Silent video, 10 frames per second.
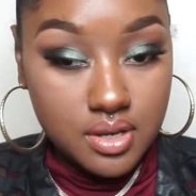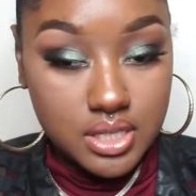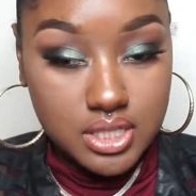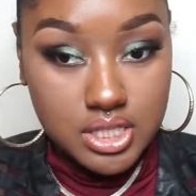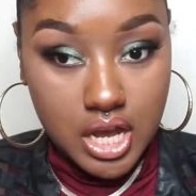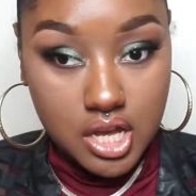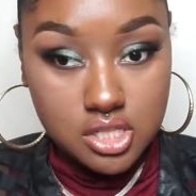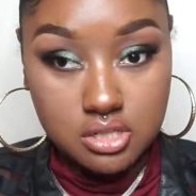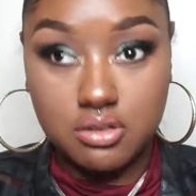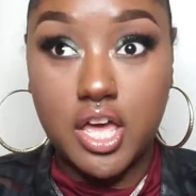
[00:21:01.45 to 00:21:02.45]
it's not
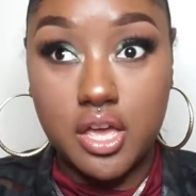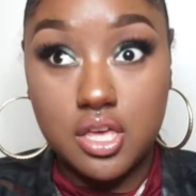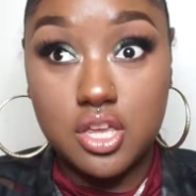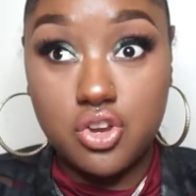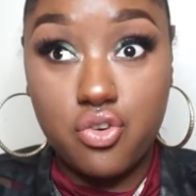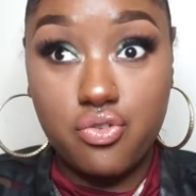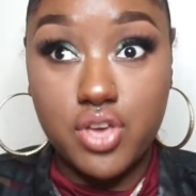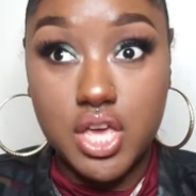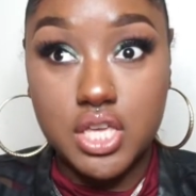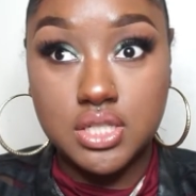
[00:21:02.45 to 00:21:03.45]
so like in your
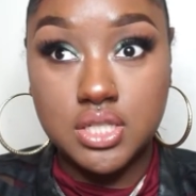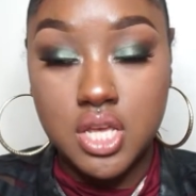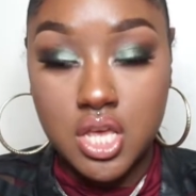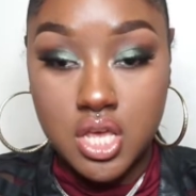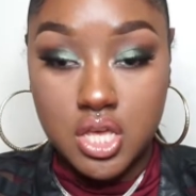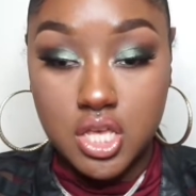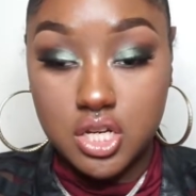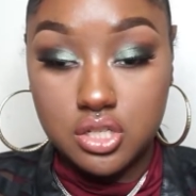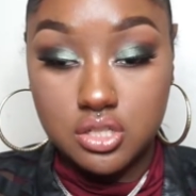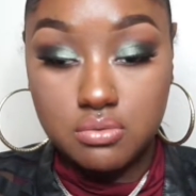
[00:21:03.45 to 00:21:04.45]
face,
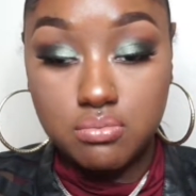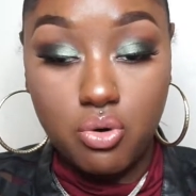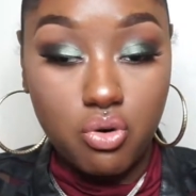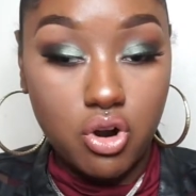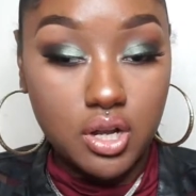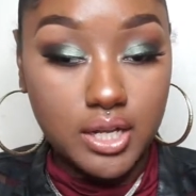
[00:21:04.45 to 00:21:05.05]
and it's more